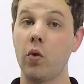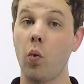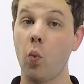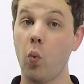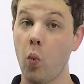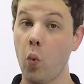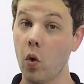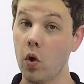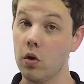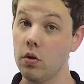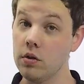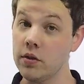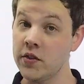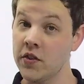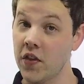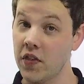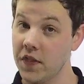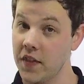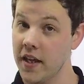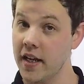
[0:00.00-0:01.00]
world's
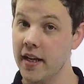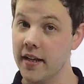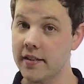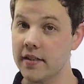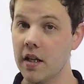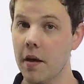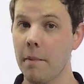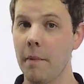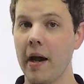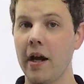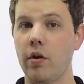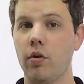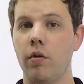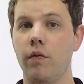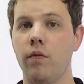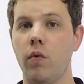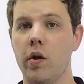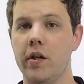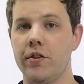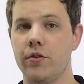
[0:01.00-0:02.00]
thinnest micro
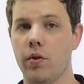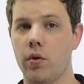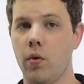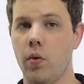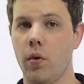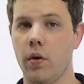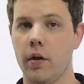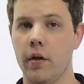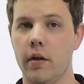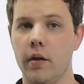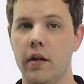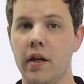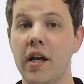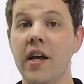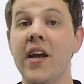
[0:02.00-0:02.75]
voice recorder.